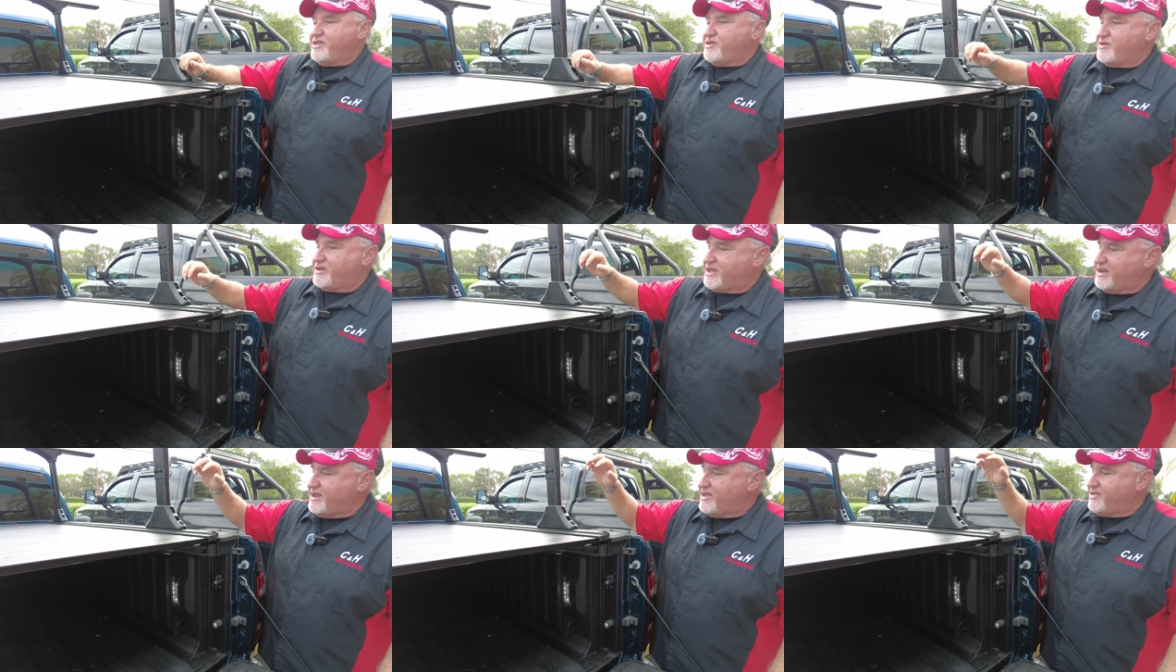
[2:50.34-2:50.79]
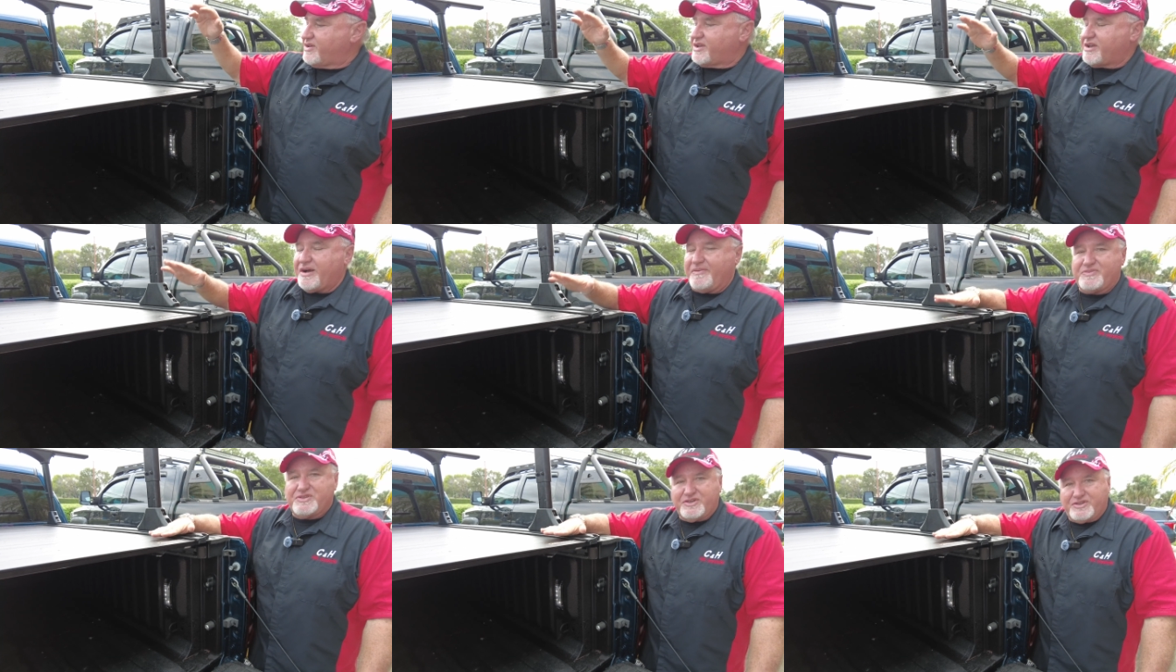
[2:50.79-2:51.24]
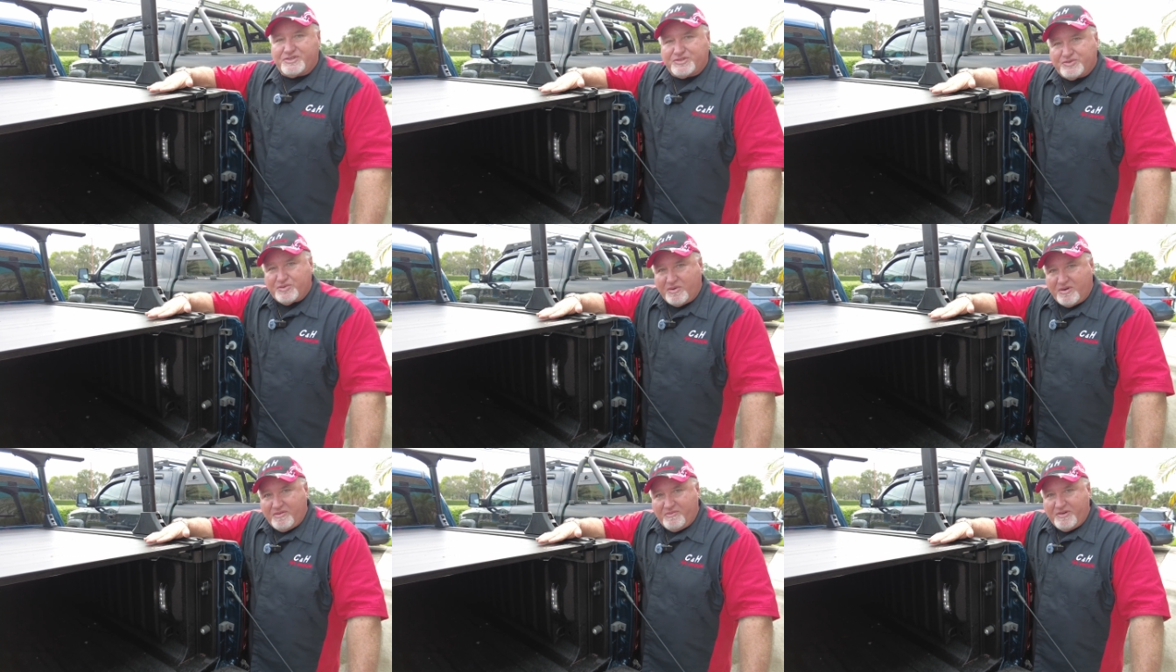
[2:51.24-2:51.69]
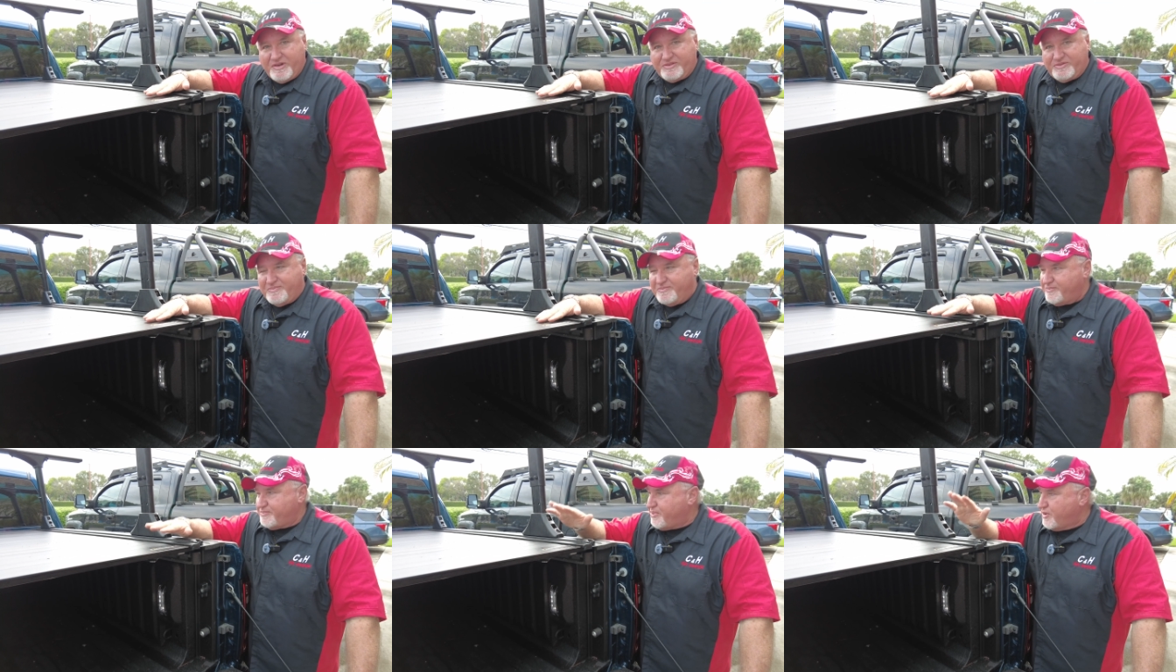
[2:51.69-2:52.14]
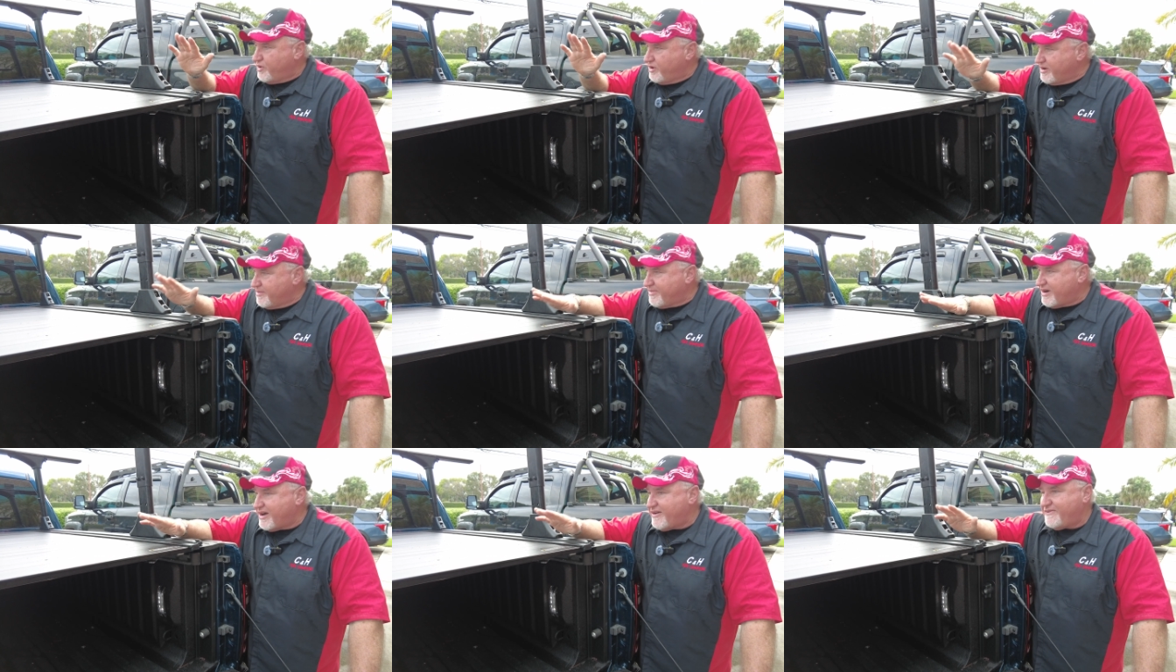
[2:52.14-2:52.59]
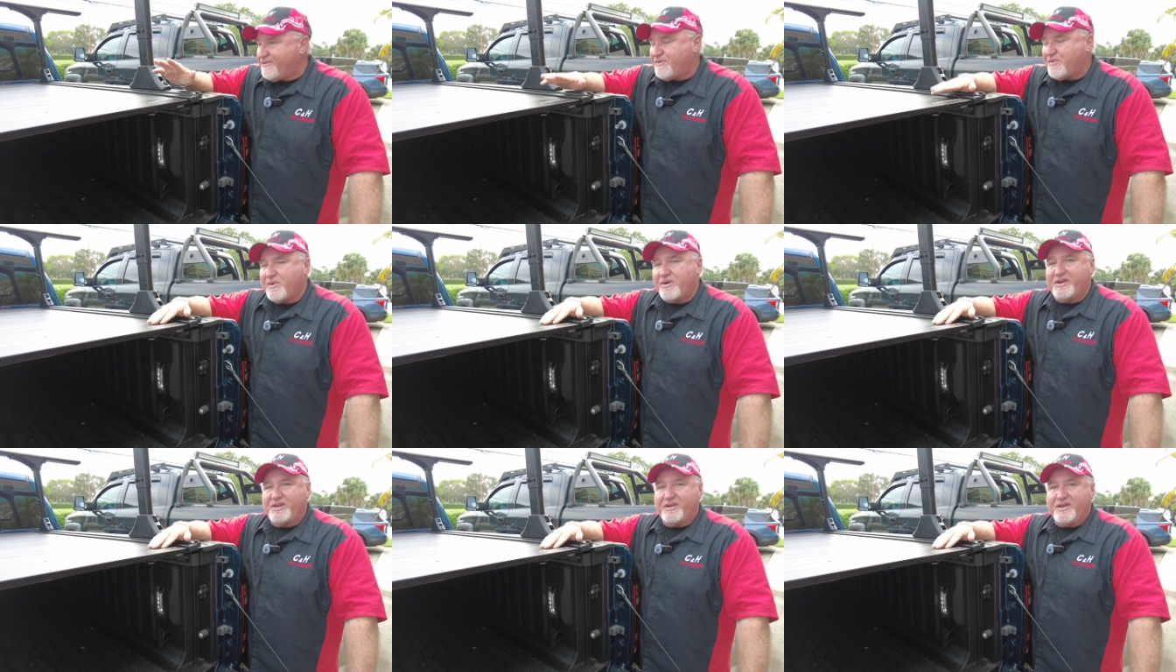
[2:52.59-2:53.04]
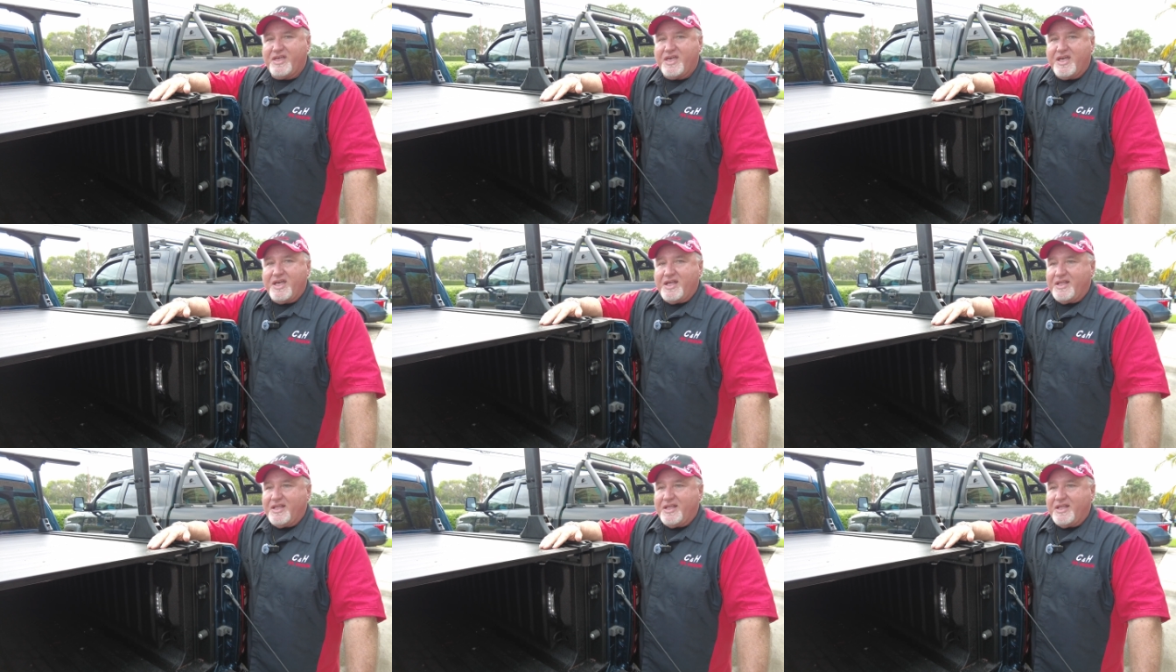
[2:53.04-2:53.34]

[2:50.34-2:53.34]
you can either come to the store and we'll put them on for you.